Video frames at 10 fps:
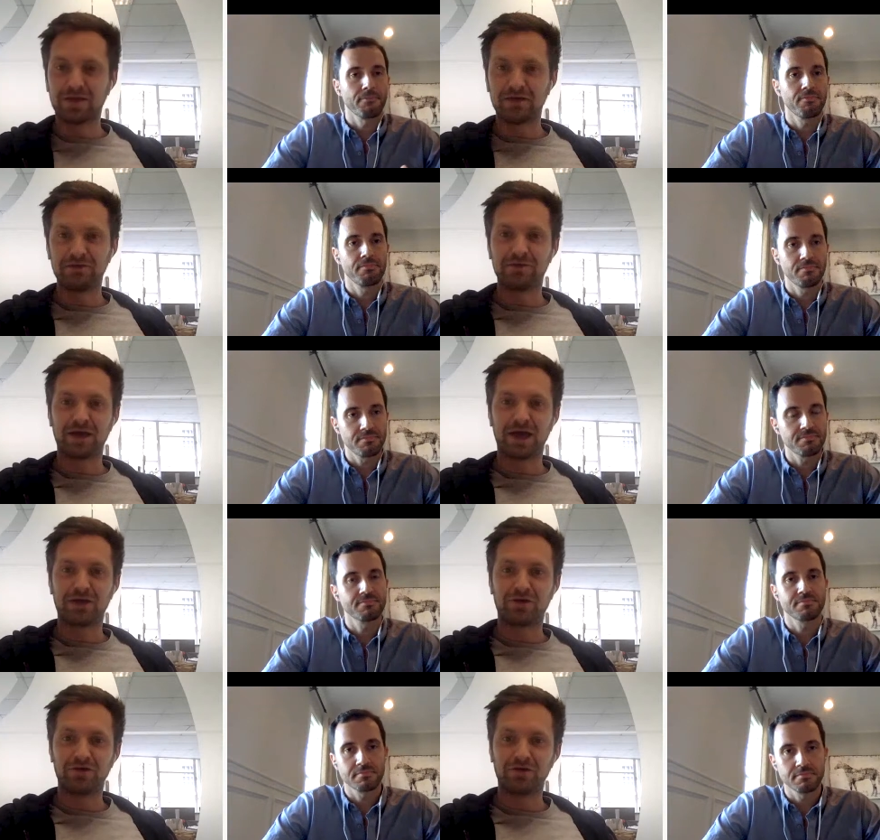Speaker 1: this.
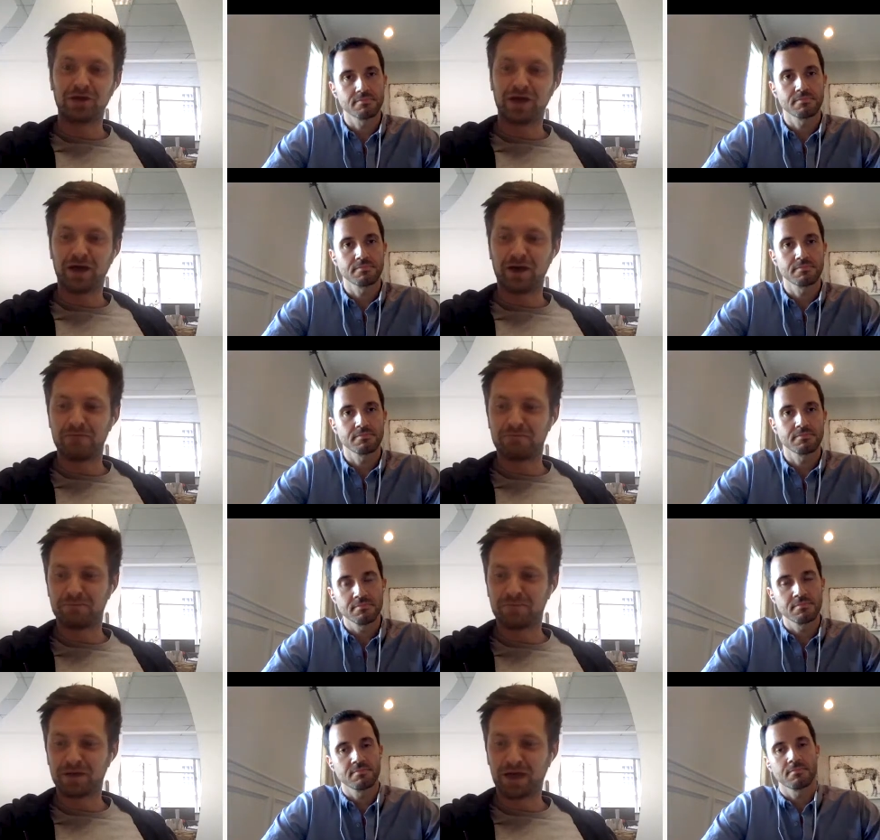And Kory,
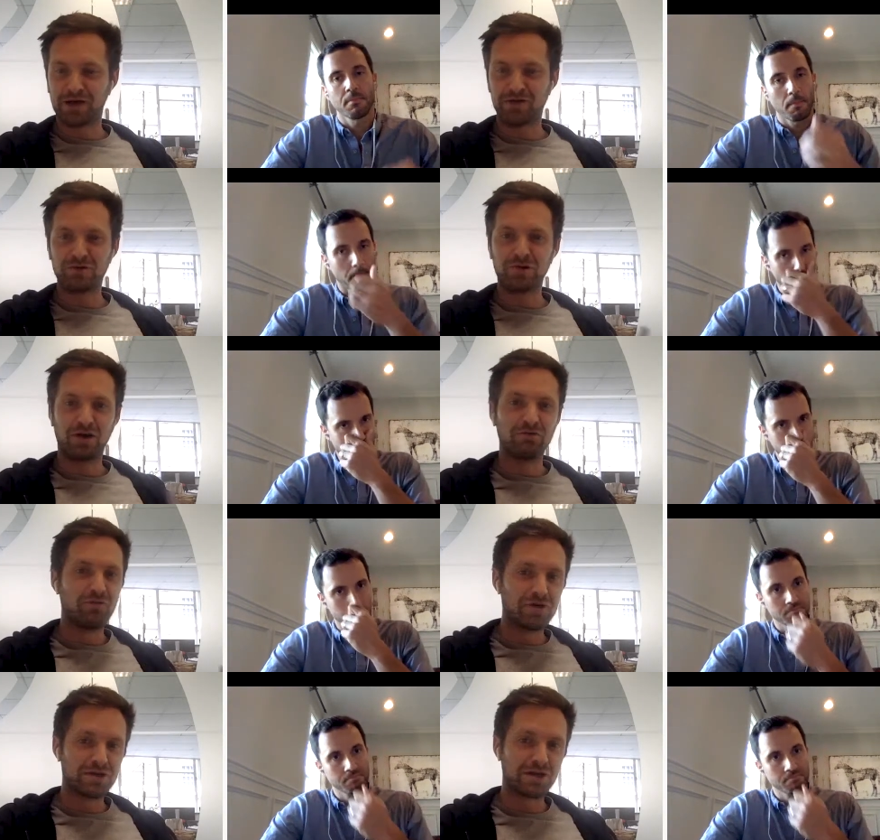um, how did you
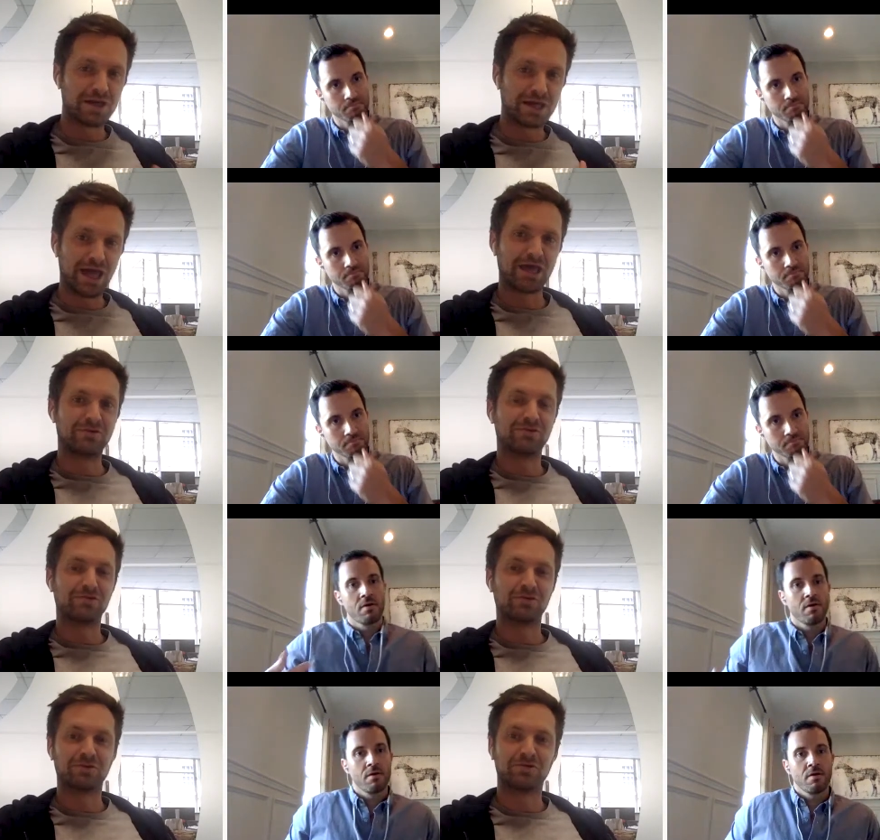originally get
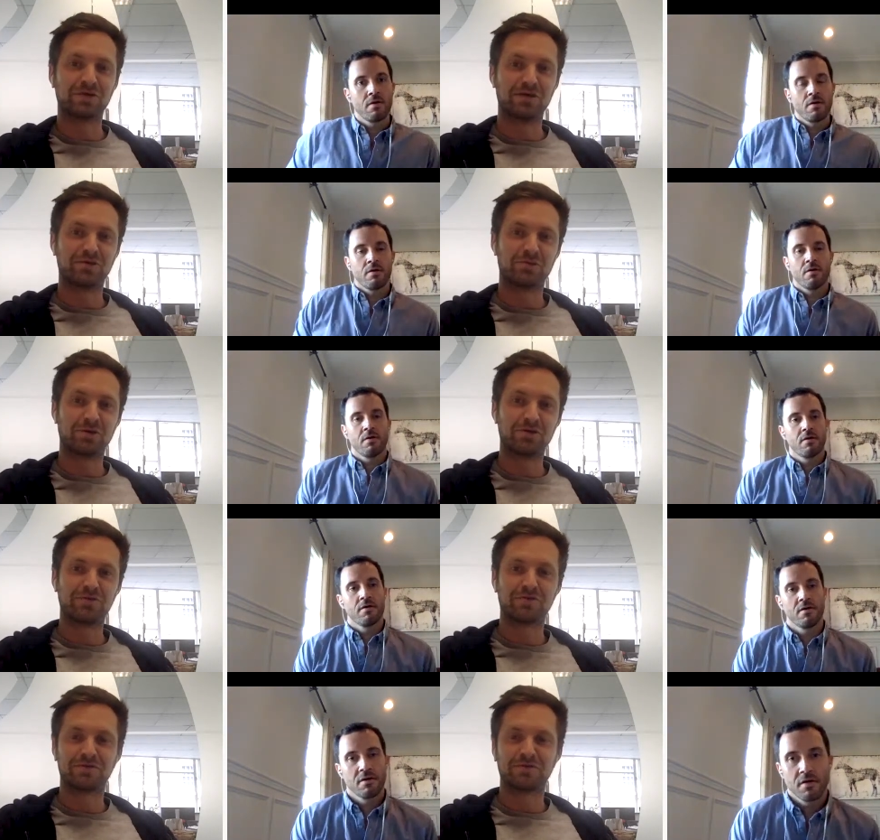into sales
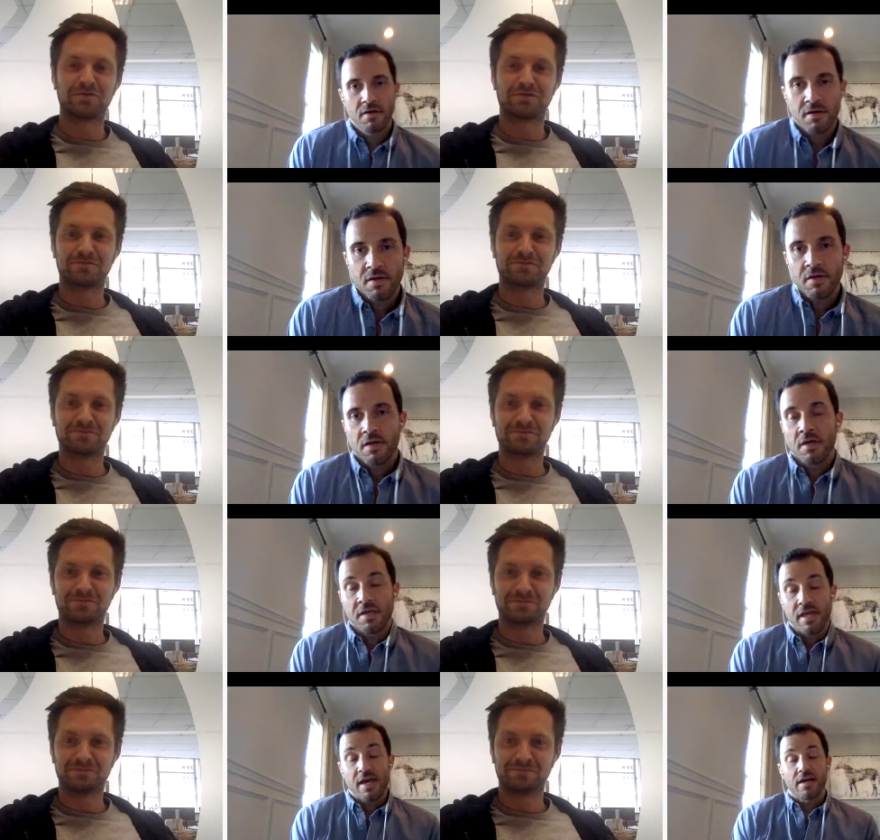operations?
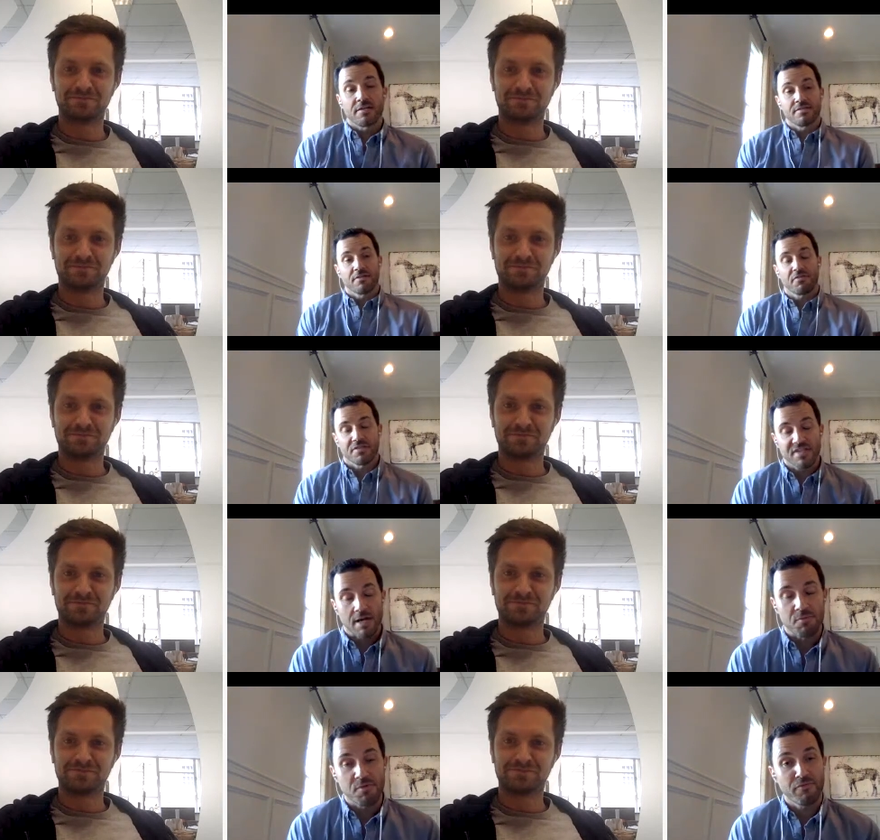
Speaker 2: Yeah,
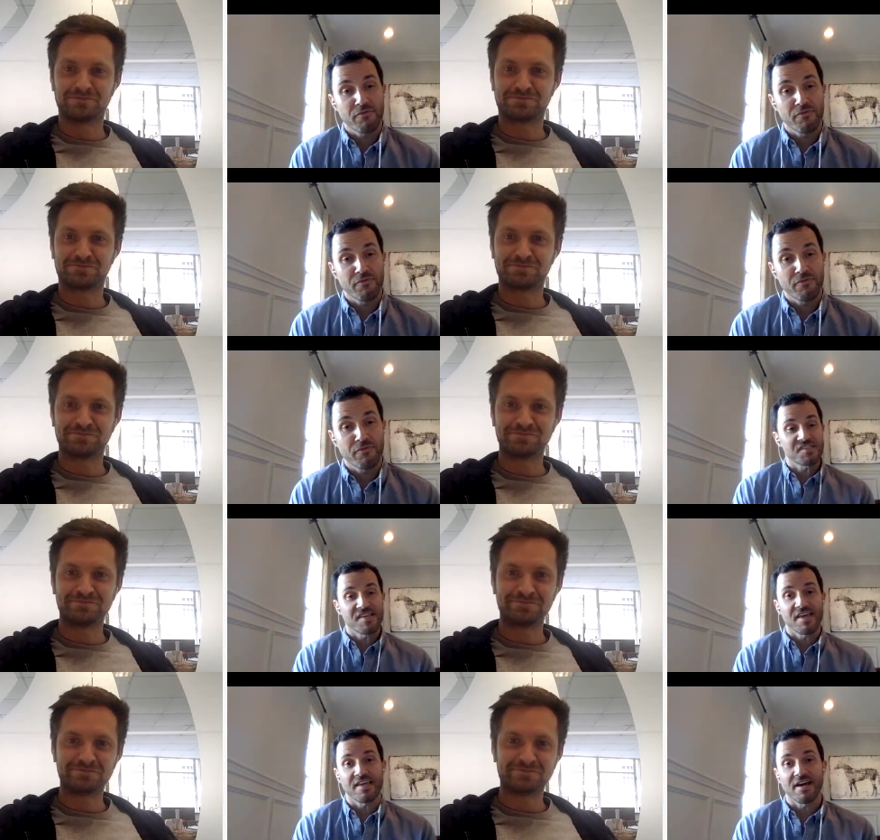definitely, Tom. First of all, I'd
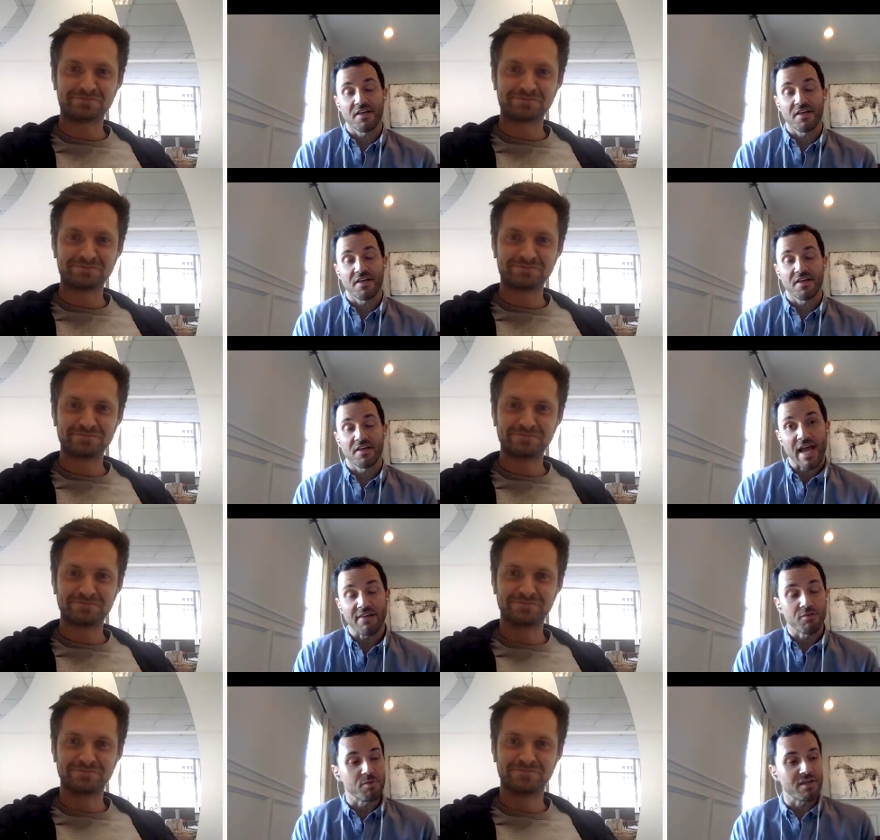just say uh, thanks
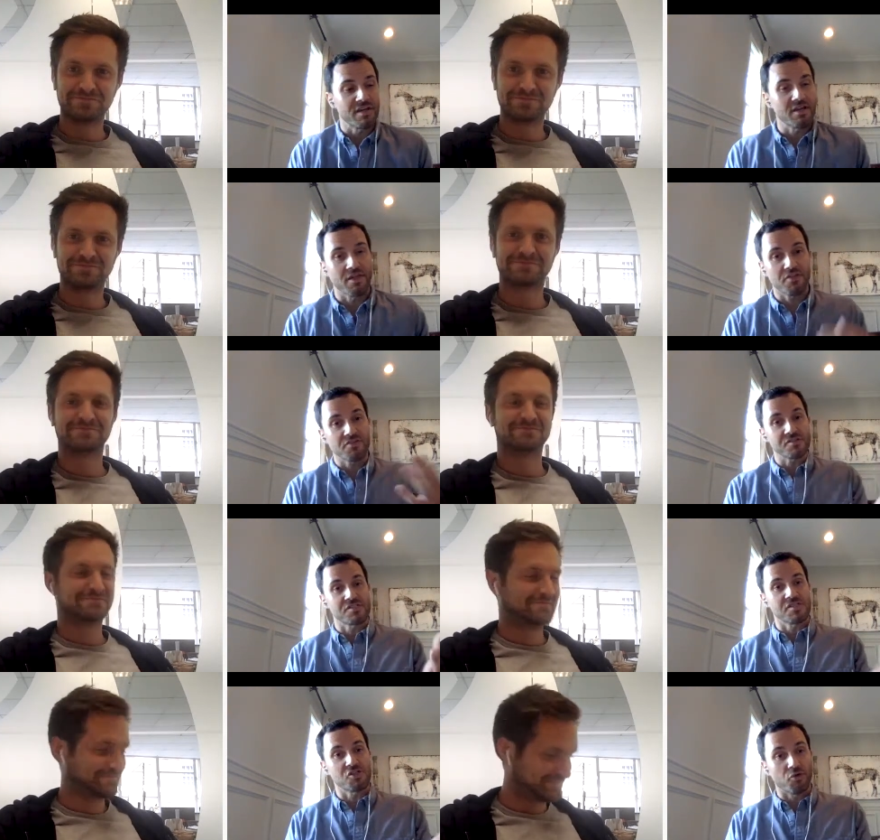for having me. I, I,
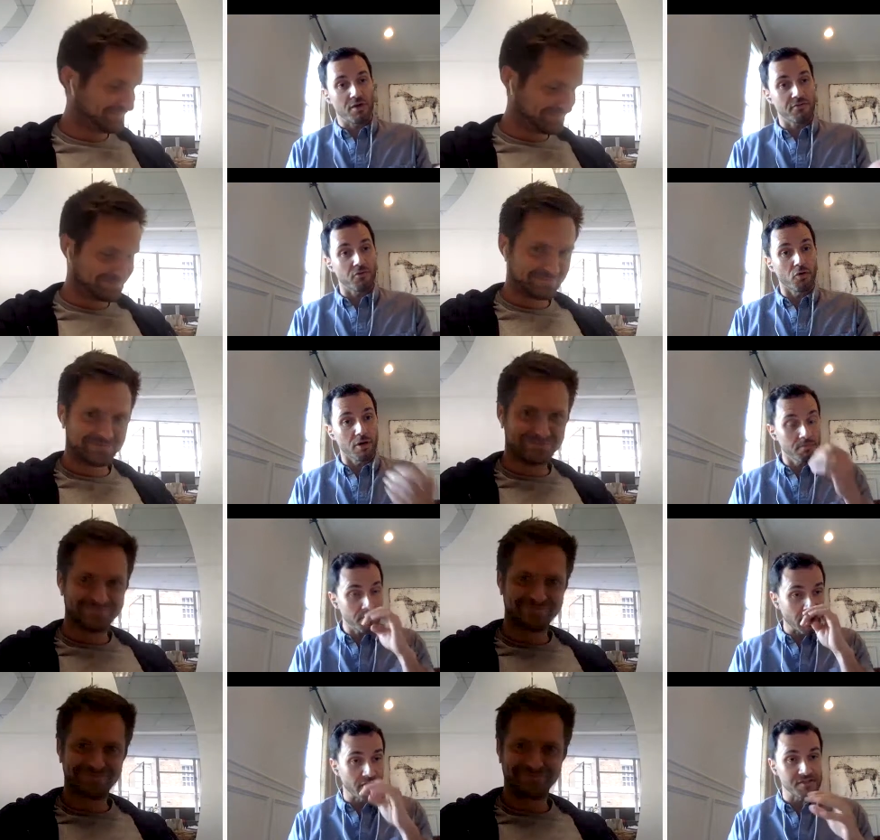think this is such a great
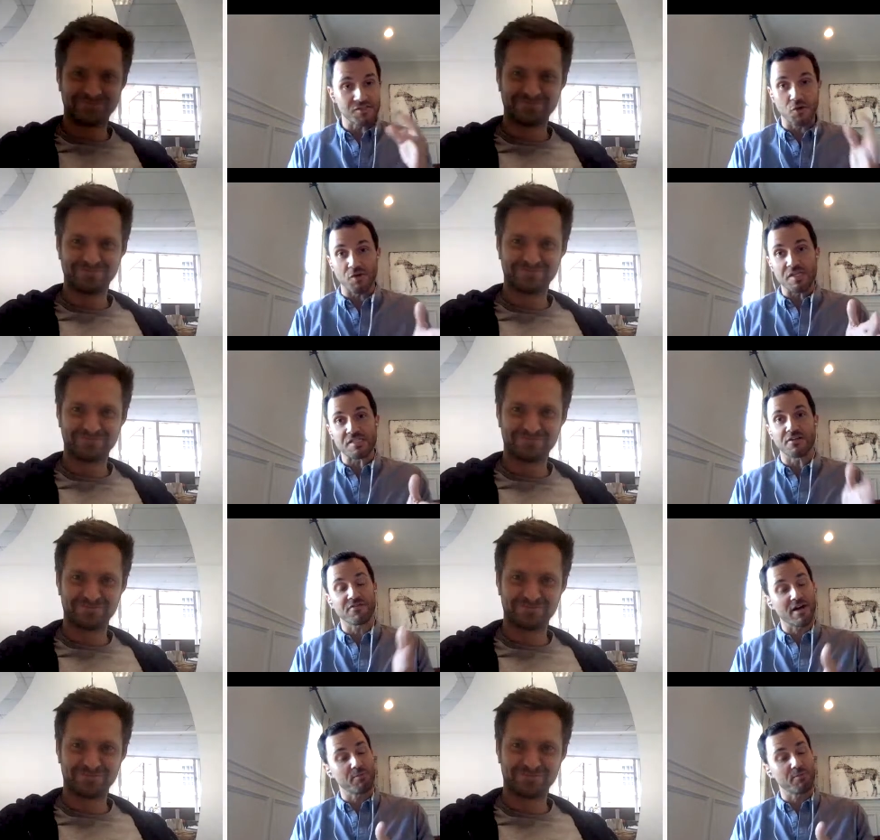forum. Uh, it's so easy to